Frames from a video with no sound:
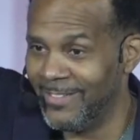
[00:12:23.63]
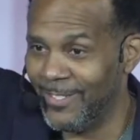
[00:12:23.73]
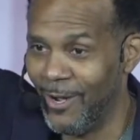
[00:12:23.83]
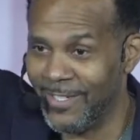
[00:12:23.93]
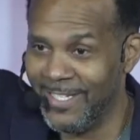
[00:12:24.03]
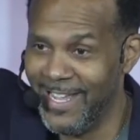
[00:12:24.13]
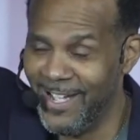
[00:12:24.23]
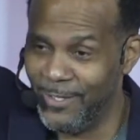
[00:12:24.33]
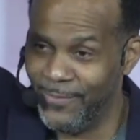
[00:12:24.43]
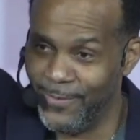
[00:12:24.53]
talking
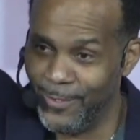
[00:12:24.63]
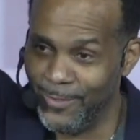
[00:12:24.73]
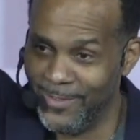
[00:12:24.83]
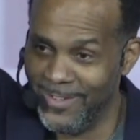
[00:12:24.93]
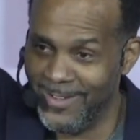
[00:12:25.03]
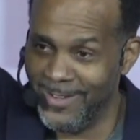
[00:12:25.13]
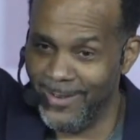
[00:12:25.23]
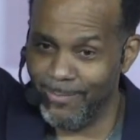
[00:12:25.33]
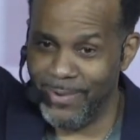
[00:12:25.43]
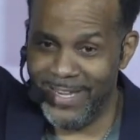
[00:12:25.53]
down to folk,
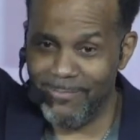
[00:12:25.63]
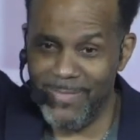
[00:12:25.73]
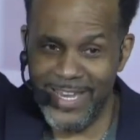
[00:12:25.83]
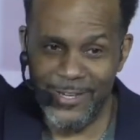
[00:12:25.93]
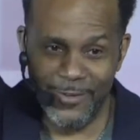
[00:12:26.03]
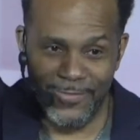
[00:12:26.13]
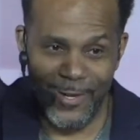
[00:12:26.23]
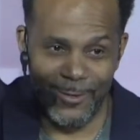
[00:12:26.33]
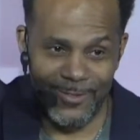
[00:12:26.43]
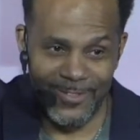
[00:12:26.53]
being mean to
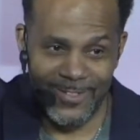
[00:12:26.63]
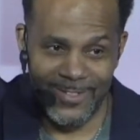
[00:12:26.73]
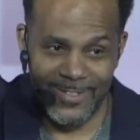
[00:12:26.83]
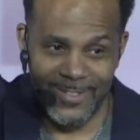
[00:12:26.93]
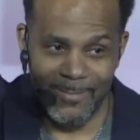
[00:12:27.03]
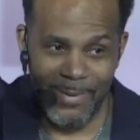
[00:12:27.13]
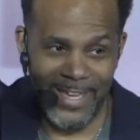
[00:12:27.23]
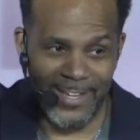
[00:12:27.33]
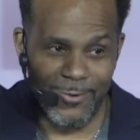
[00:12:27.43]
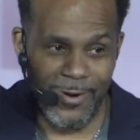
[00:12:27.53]
folk,
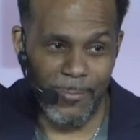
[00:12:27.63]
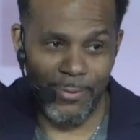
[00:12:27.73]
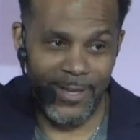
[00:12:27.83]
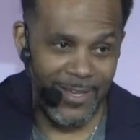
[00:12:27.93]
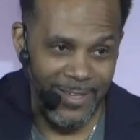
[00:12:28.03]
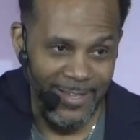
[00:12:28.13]
being grumpy,